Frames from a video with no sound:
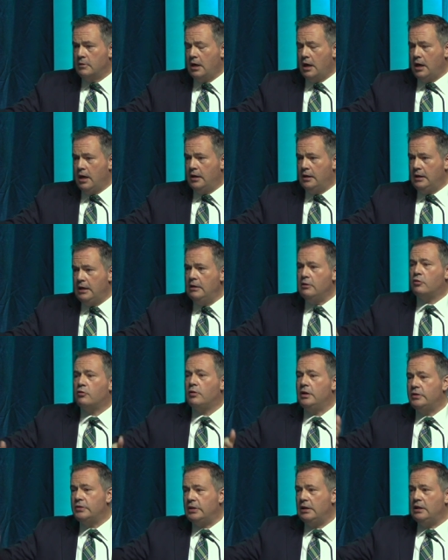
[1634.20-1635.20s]
uh,
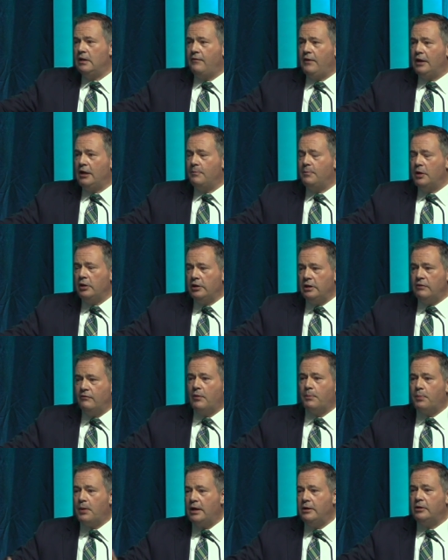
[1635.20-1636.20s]
increasing the availability of
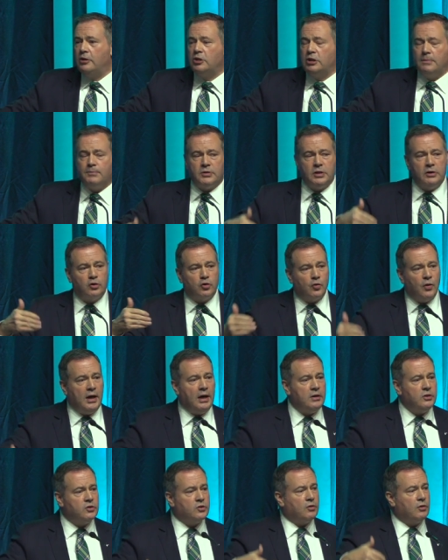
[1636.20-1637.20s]
apprenticeships and
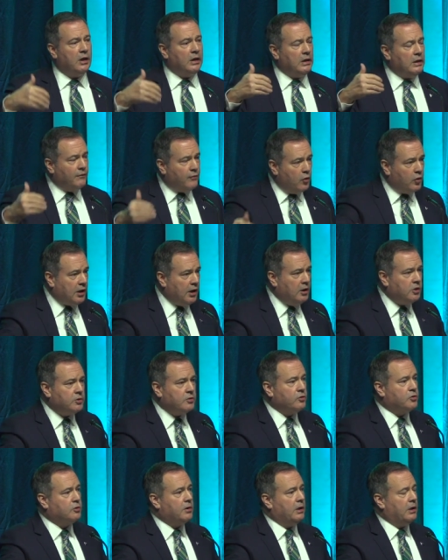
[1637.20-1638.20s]
trades training and
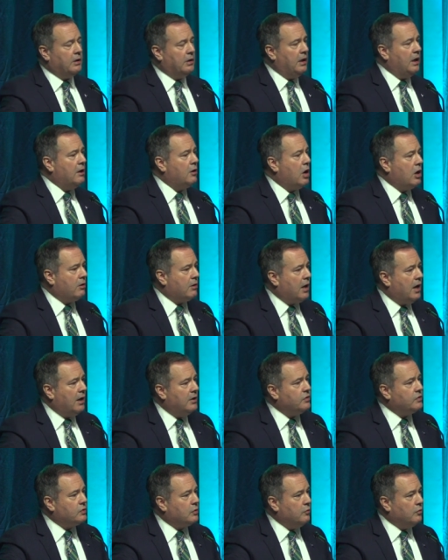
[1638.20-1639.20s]
vocational training in our
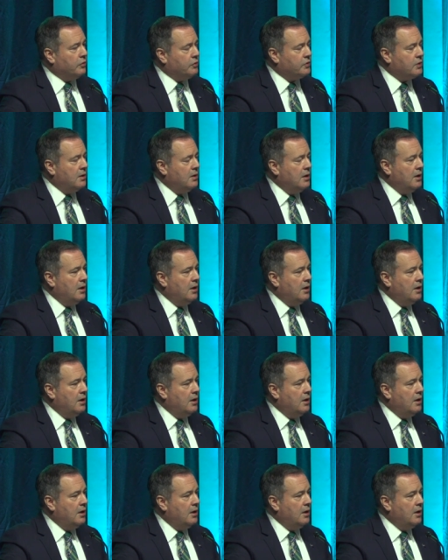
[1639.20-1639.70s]
high schools,